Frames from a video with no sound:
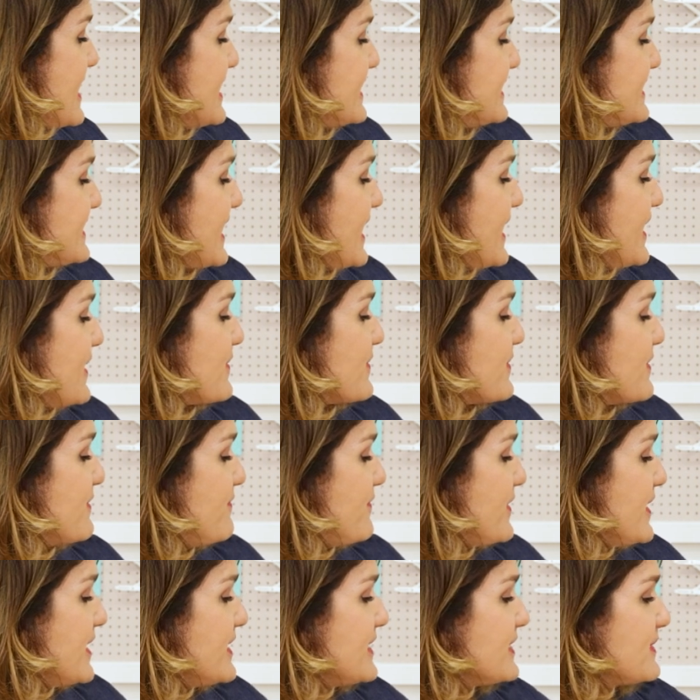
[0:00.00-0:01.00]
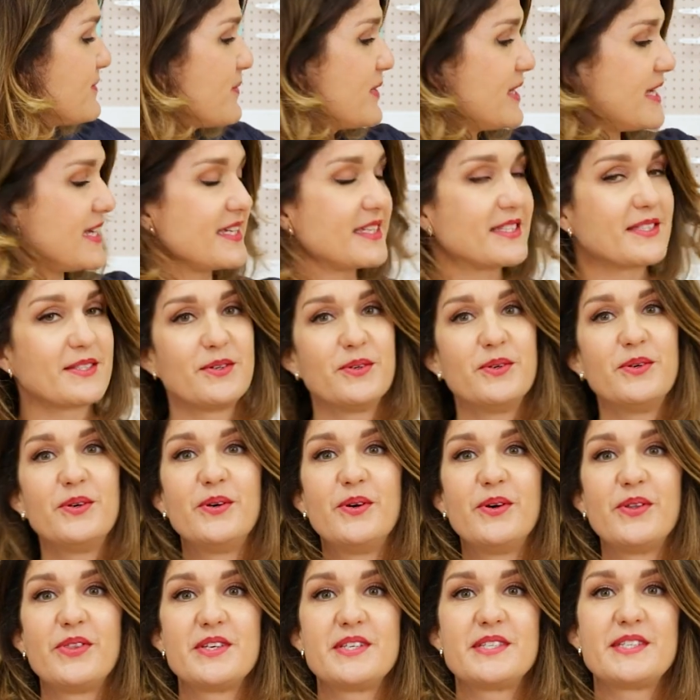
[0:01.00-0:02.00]
So the first week
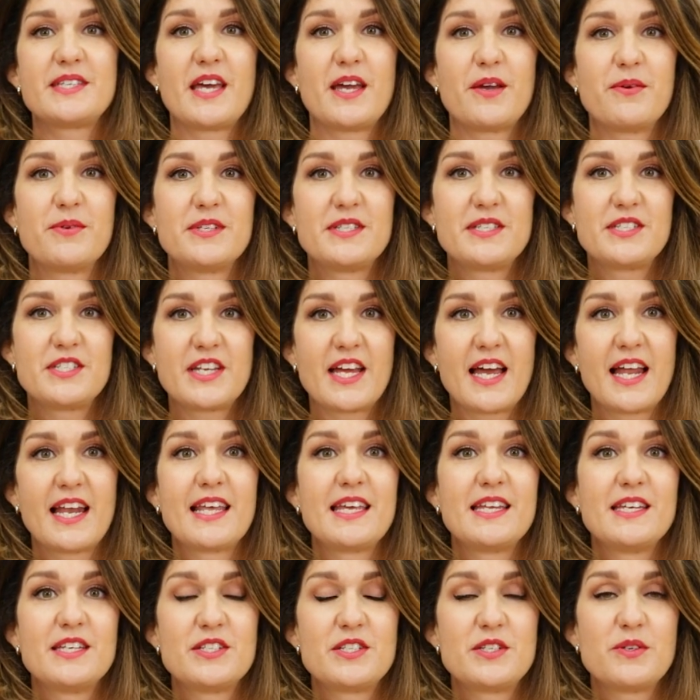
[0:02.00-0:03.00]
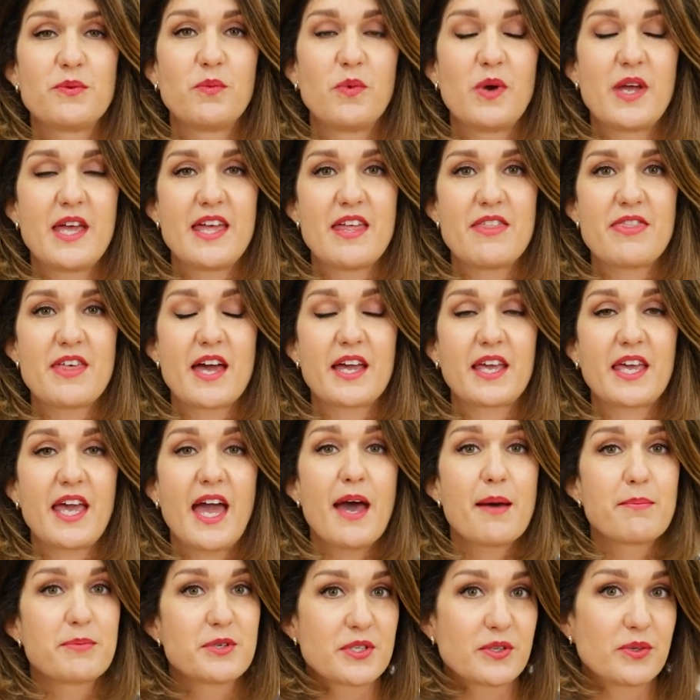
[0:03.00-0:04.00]
saw the sewers challenged with a
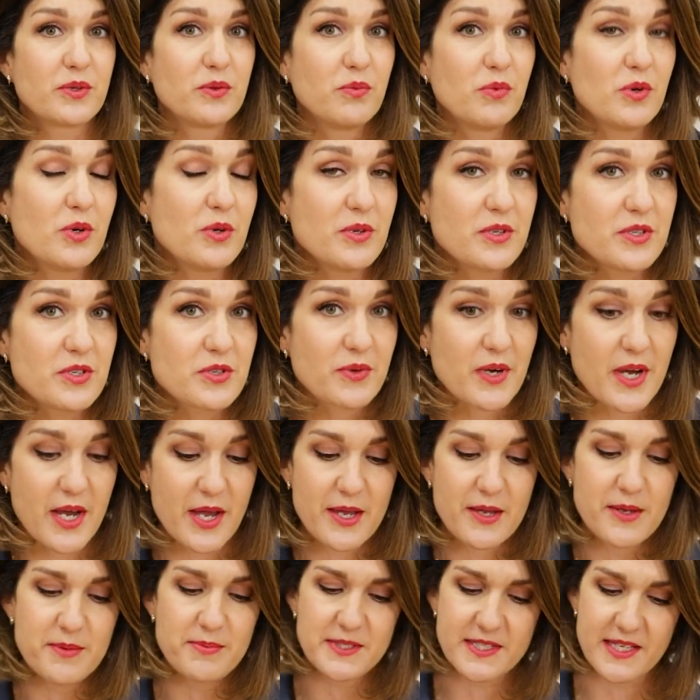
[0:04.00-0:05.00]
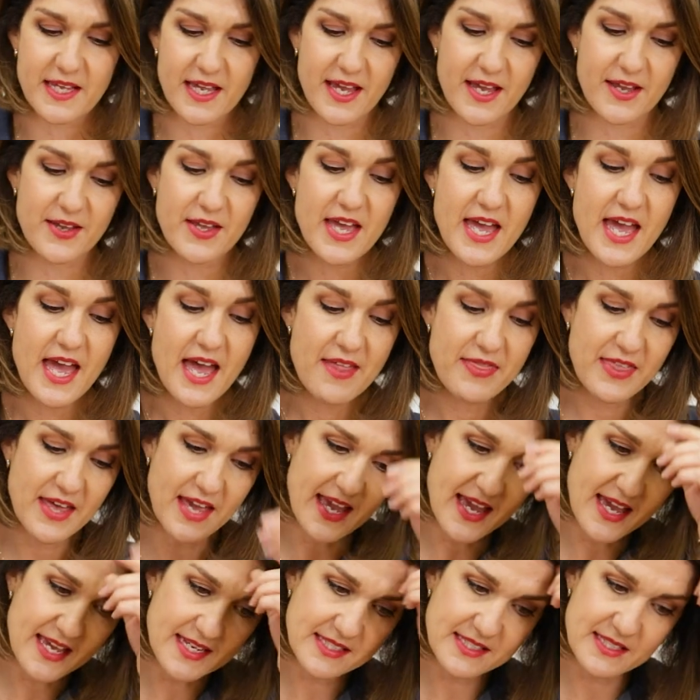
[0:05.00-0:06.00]
capsule wardrobe. So
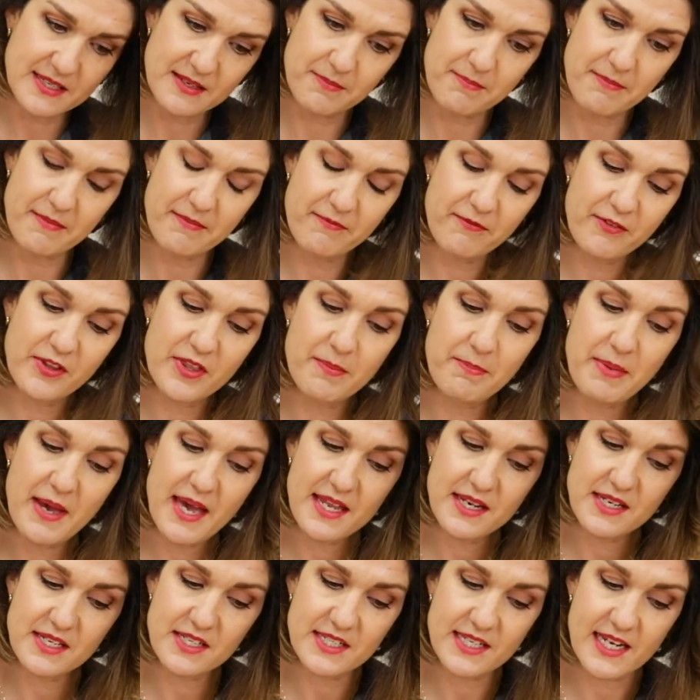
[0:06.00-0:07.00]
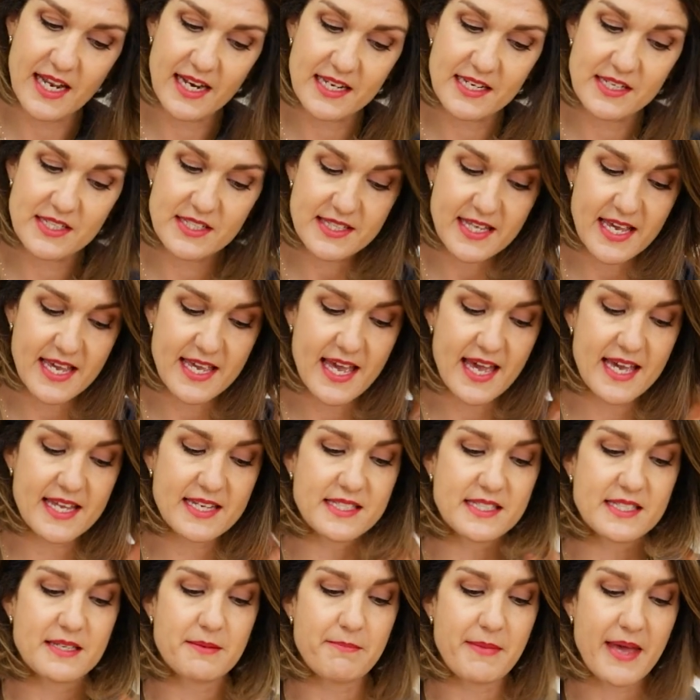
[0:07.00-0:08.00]
they had to, for the pattern challenge, they
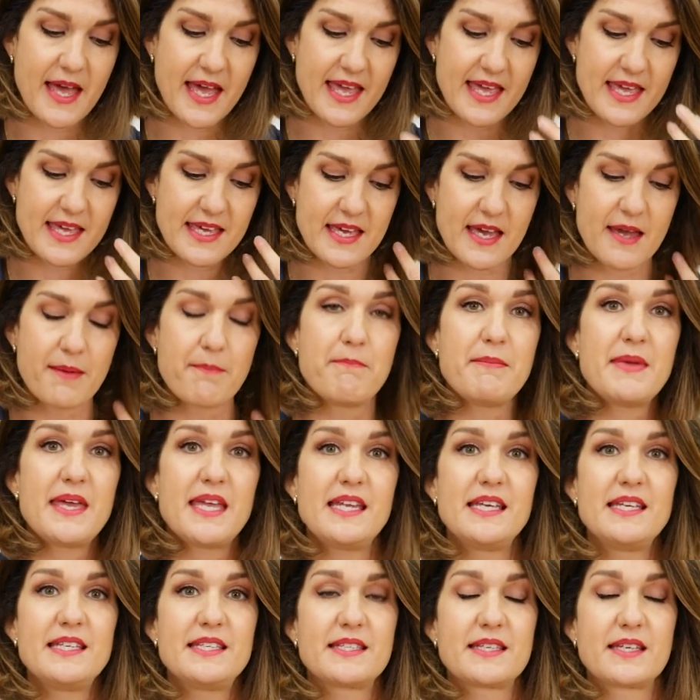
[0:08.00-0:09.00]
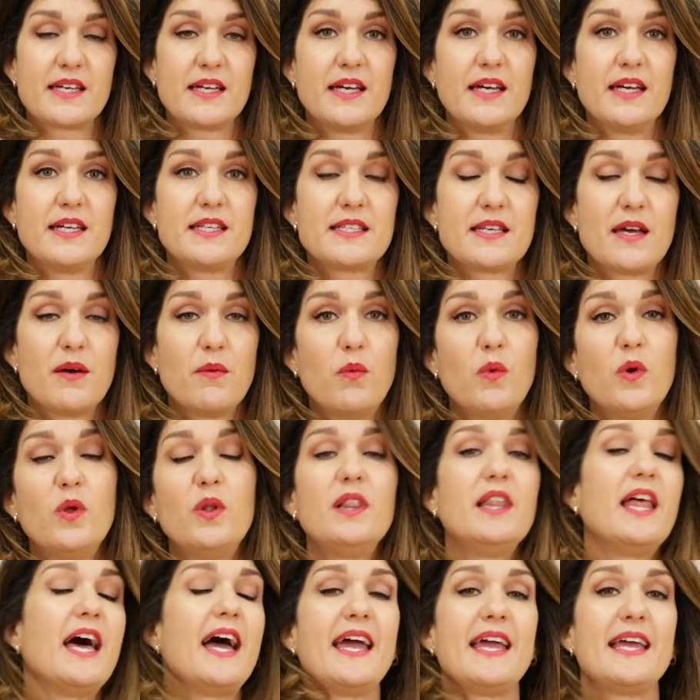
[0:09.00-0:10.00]
had to make a mini skirt, a
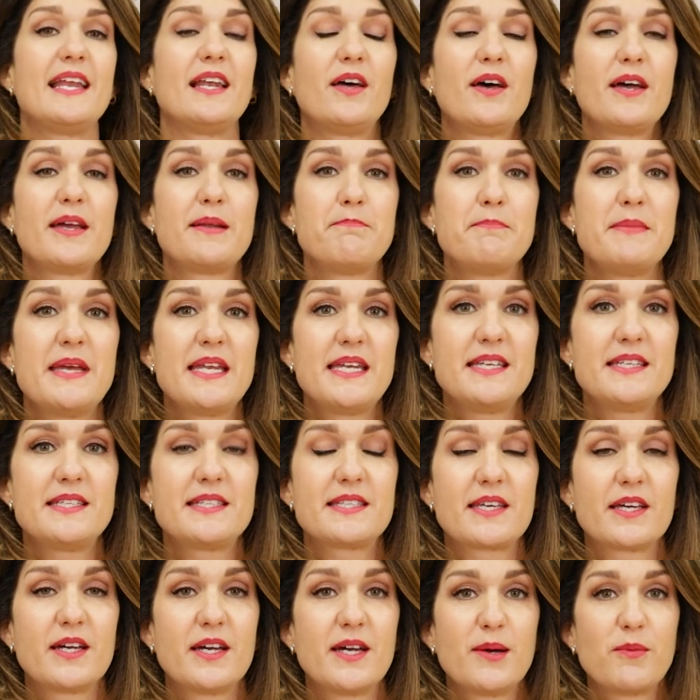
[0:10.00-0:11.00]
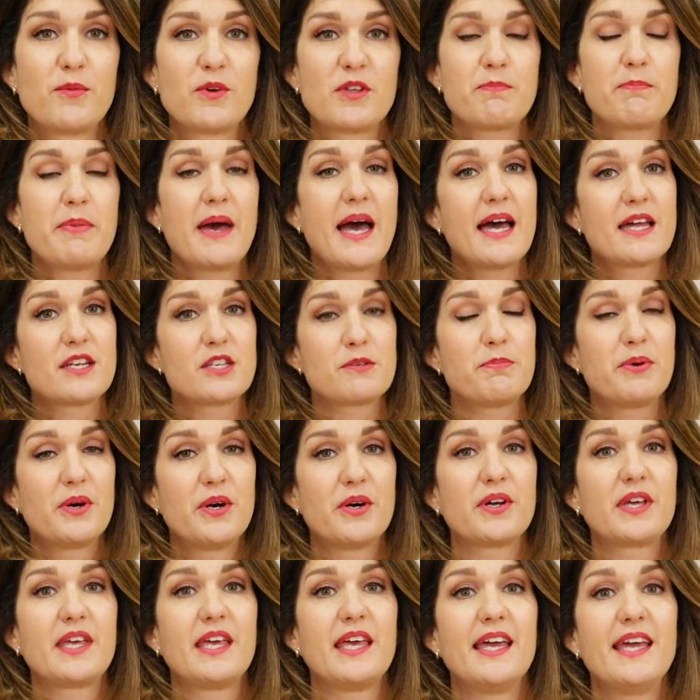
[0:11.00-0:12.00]
wool A-line mini skirt with patch
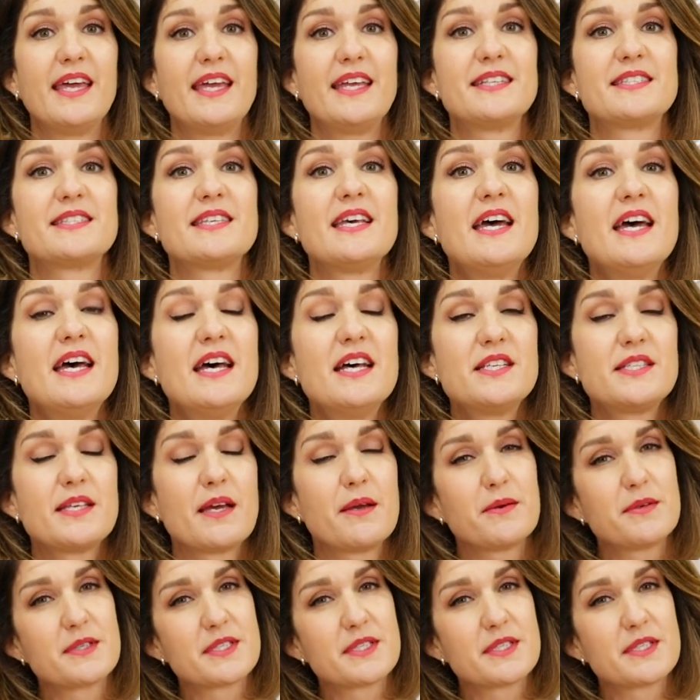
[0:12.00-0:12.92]
pockets. So it